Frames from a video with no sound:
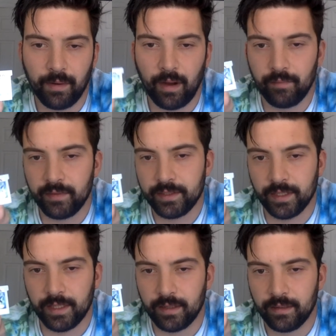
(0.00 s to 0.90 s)

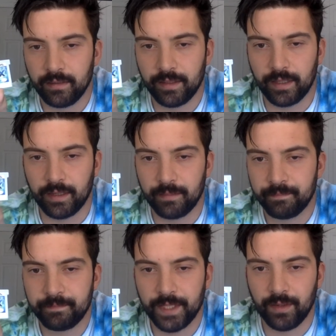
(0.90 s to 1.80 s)
Obviously the
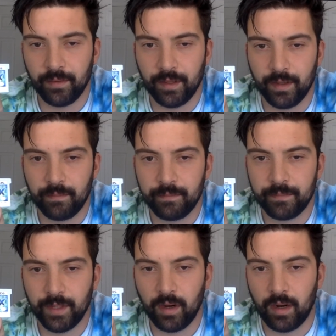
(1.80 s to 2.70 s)

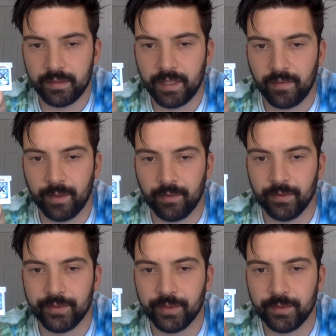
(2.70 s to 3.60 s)
odds have been
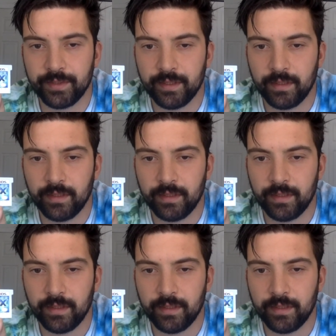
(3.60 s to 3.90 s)
reduced,